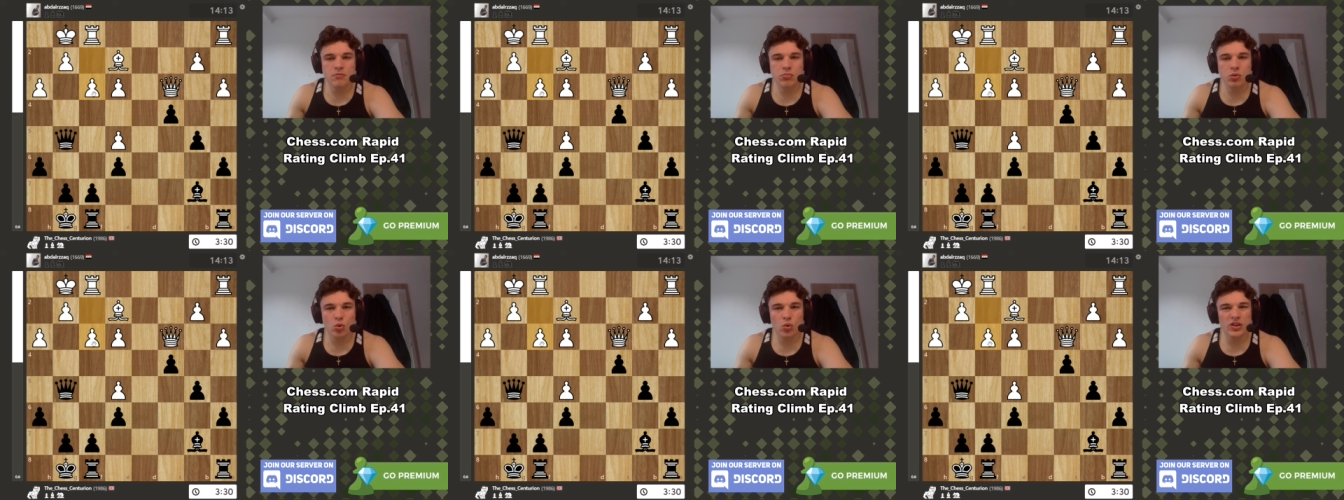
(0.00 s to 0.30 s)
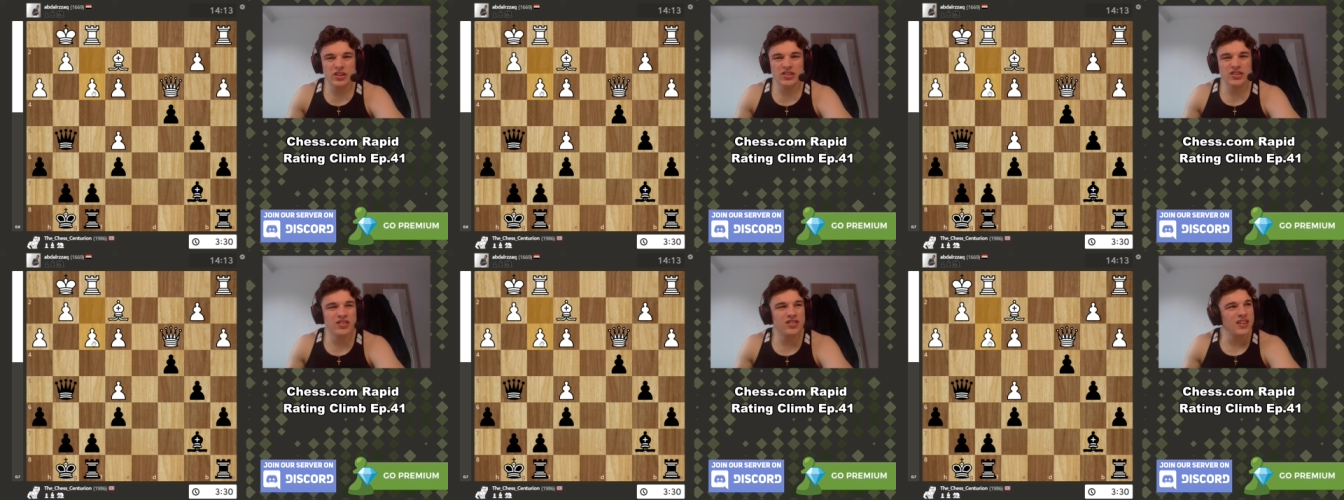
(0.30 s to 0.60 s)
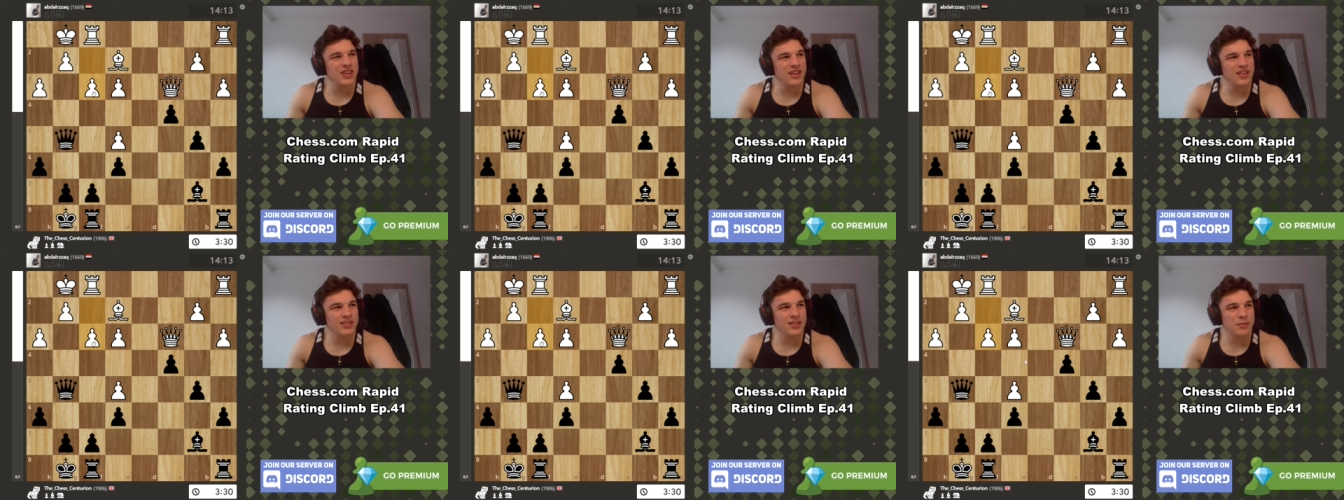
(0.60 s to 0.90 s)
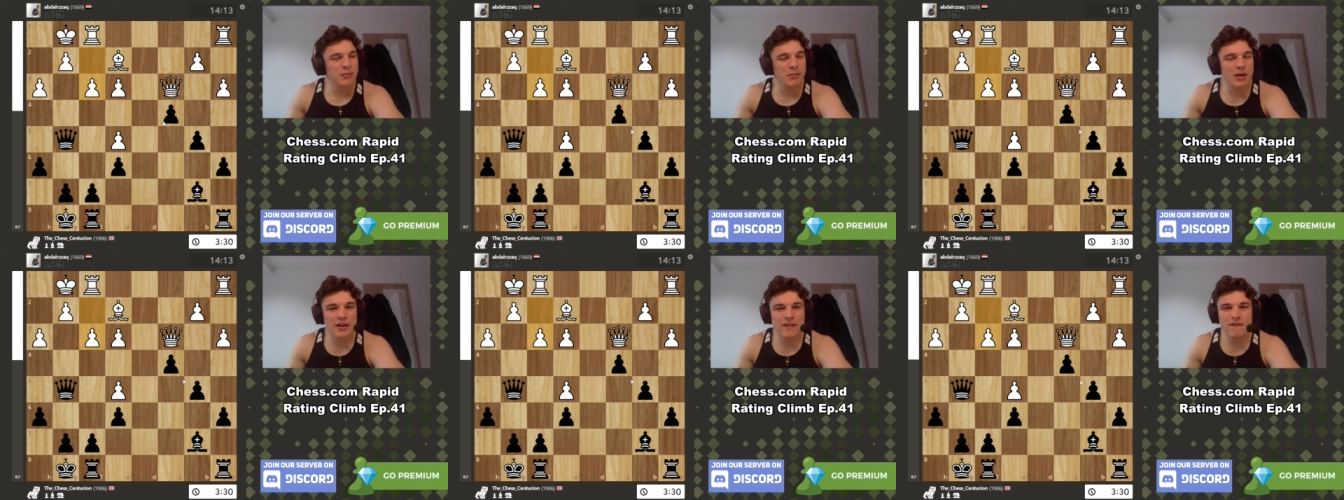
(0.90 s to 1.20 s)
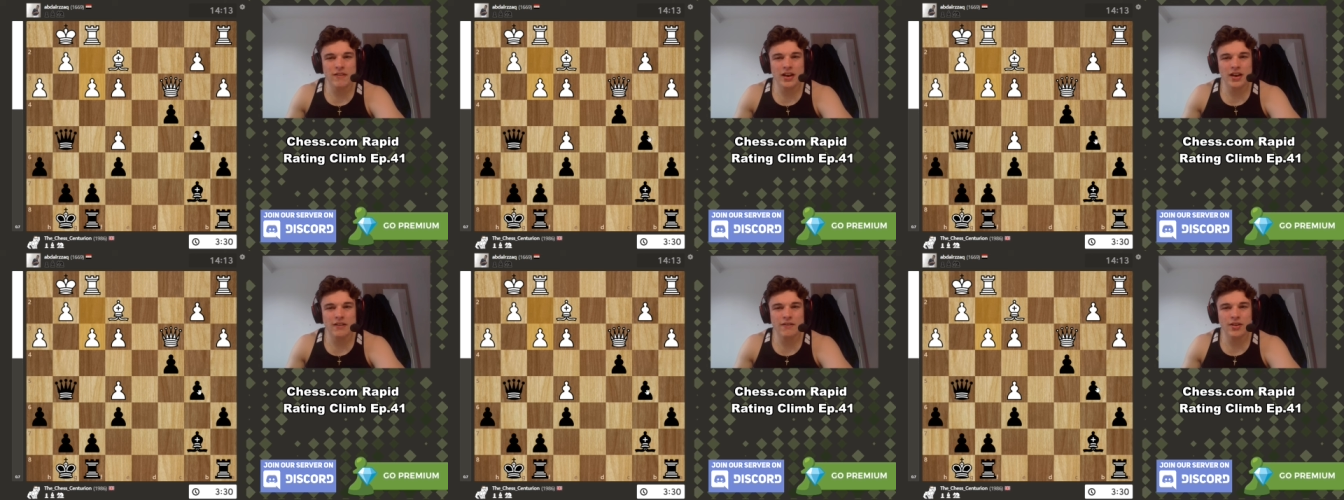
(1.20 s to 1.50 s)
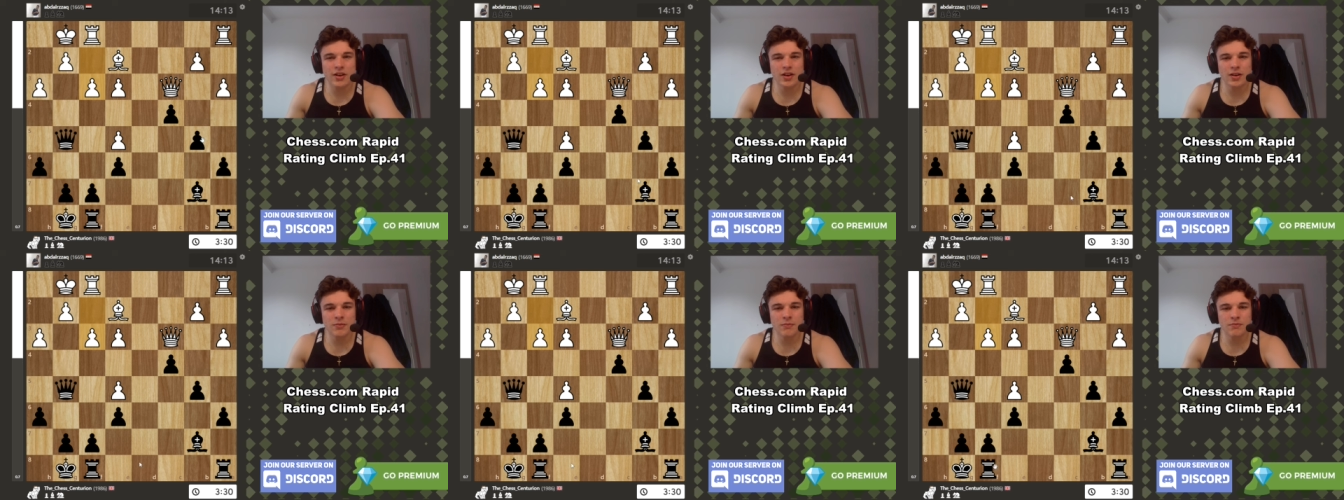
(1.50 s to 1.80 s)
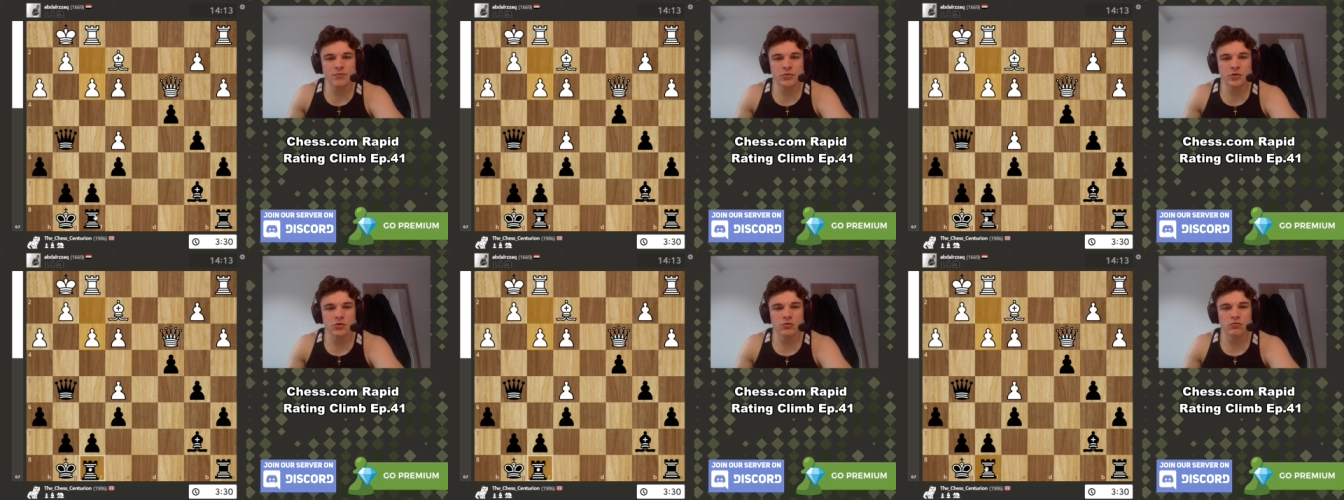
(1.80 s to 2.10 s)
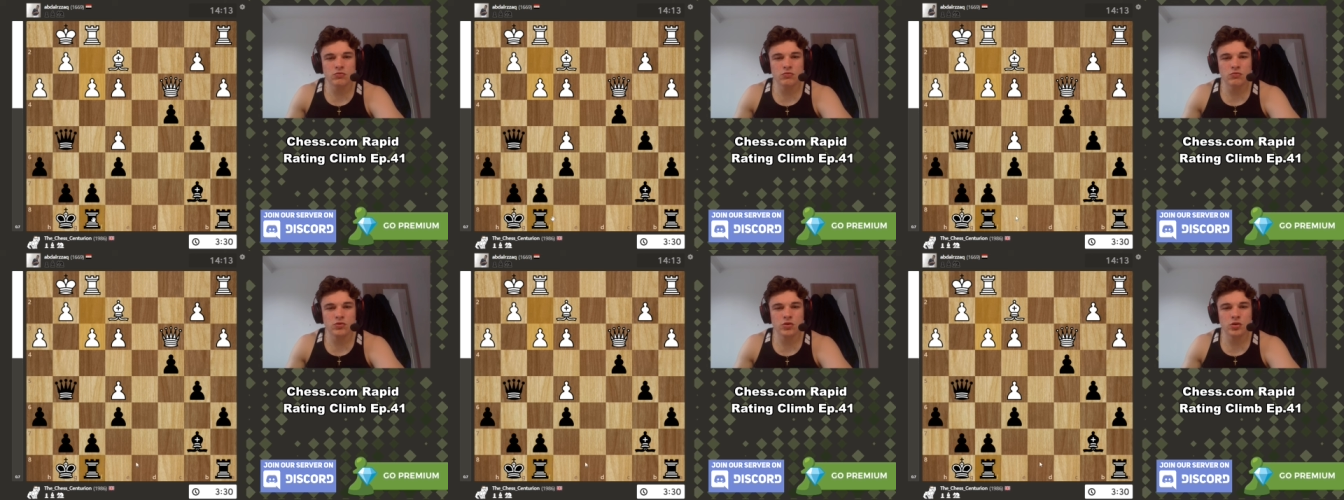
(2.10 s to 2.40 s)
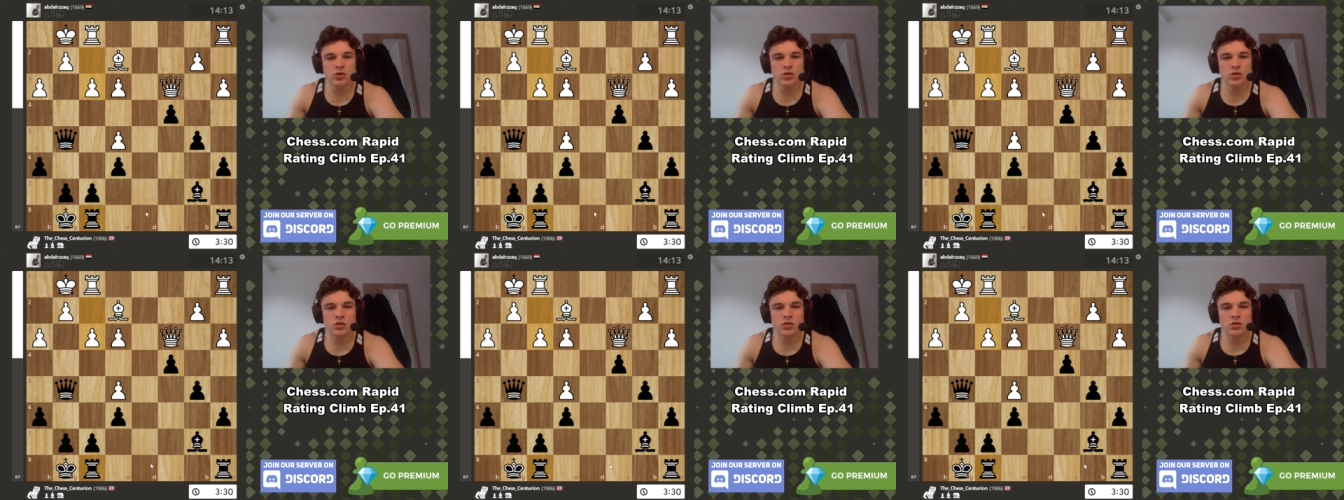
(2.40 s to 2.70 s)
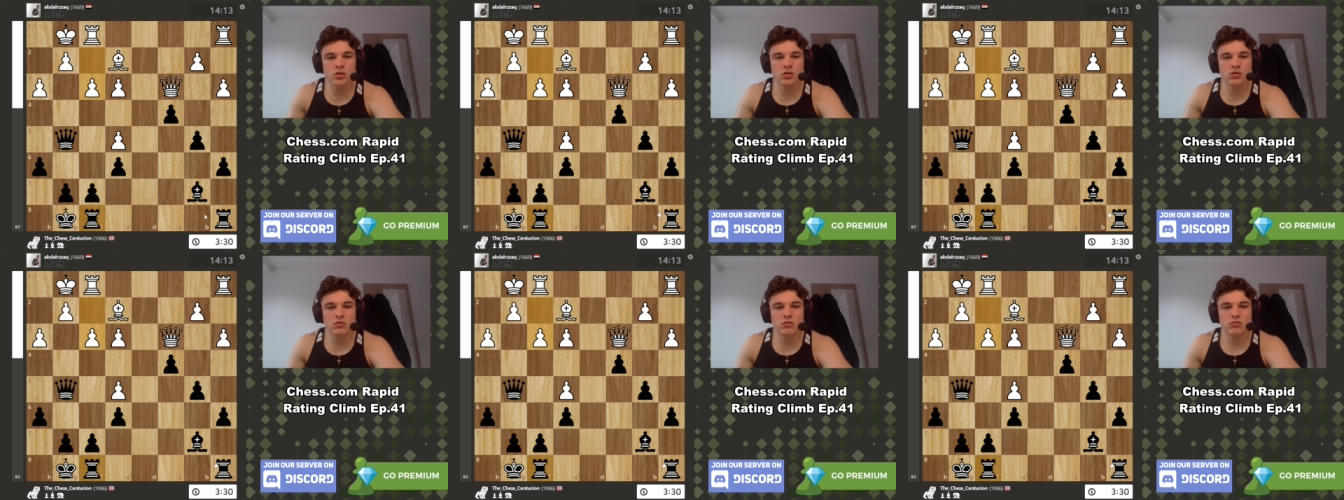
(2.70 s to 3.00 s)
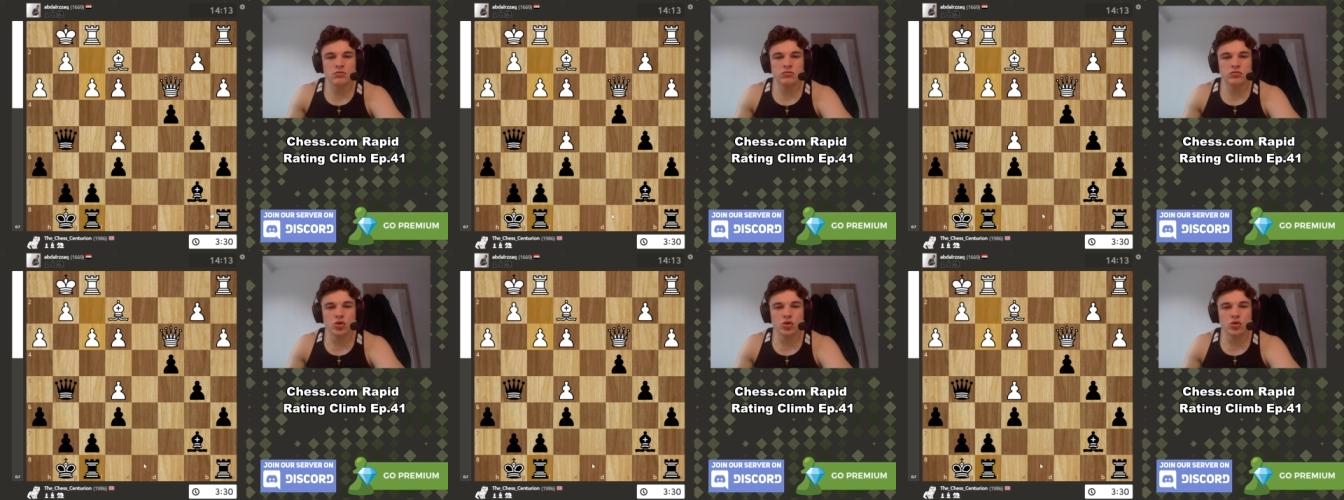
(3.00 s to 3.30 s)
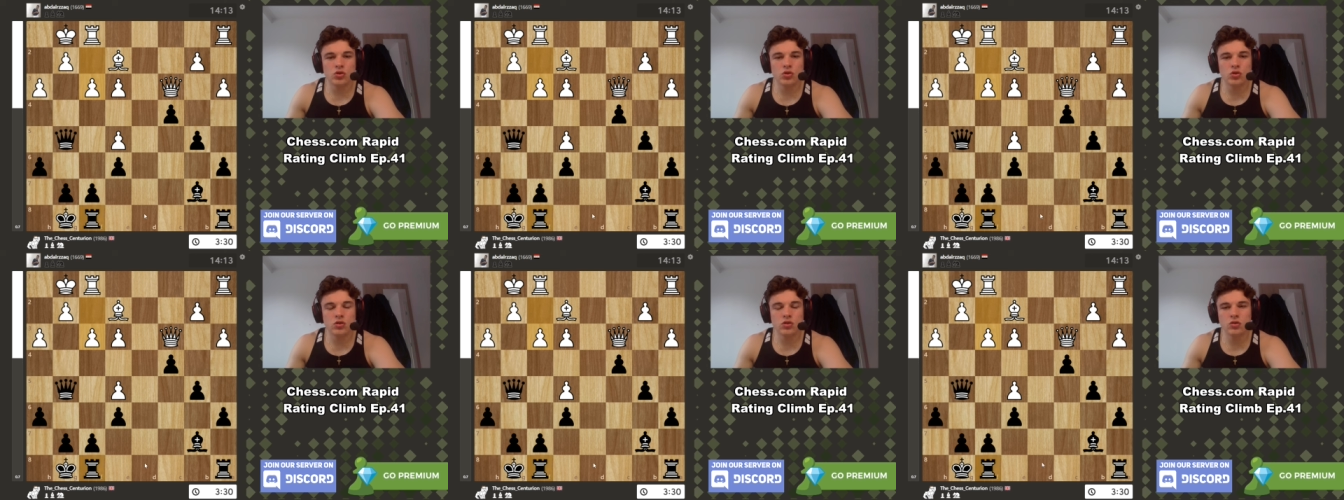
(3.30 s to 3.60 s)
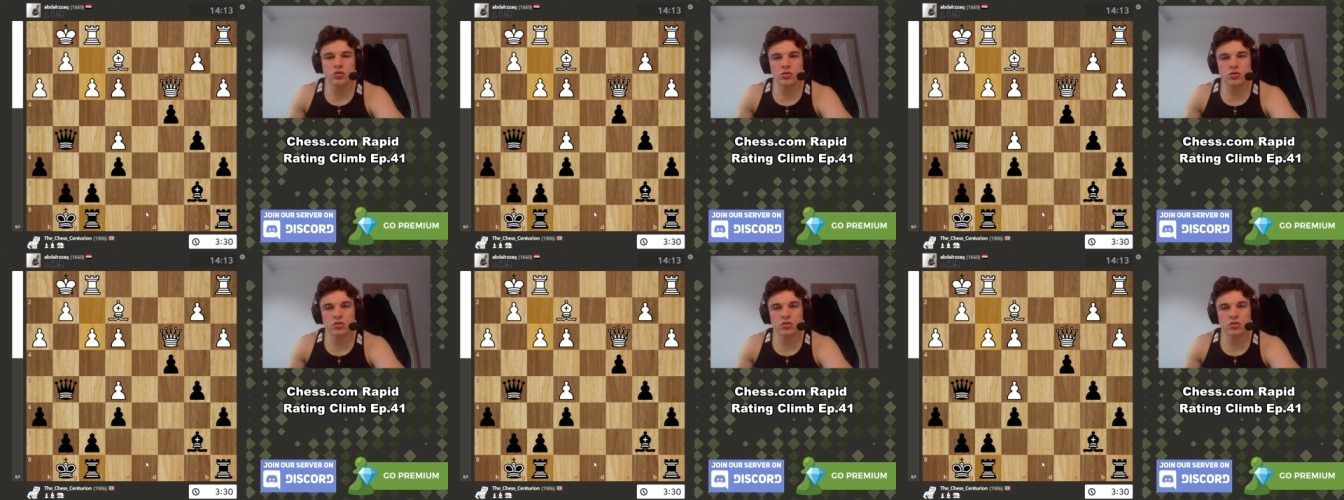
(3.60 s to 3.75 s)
point six in my favour. Rook,